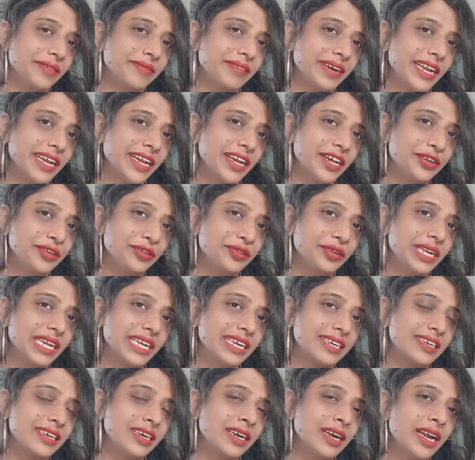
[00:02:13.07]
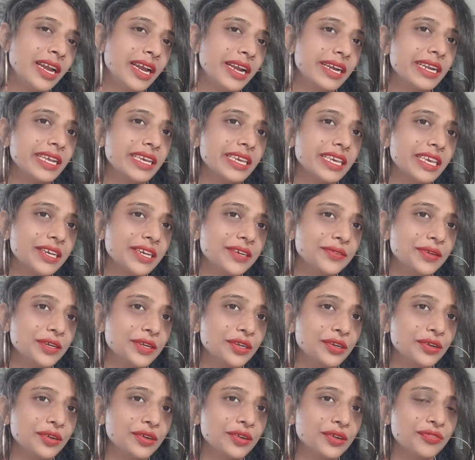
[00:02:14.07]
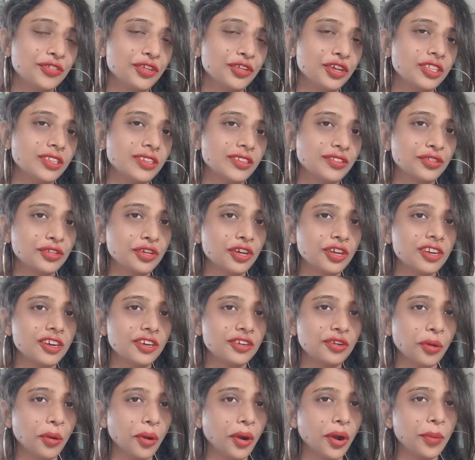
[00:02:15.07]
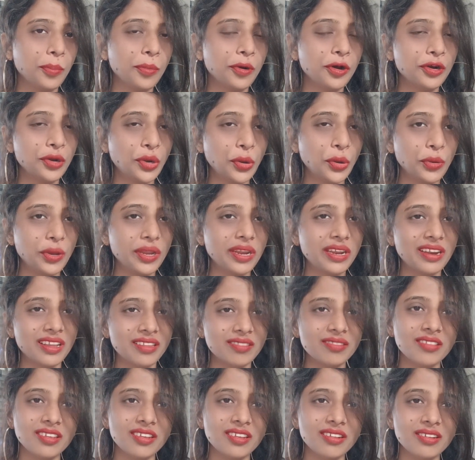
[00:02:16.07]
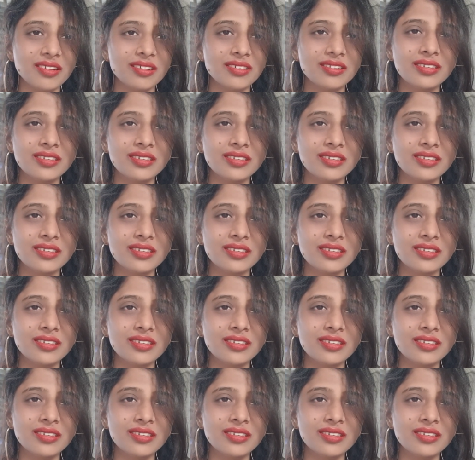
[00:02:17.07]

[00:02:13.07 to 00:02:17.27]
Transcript: Why are you like taking a video if you're just gonna talk about doing nothing?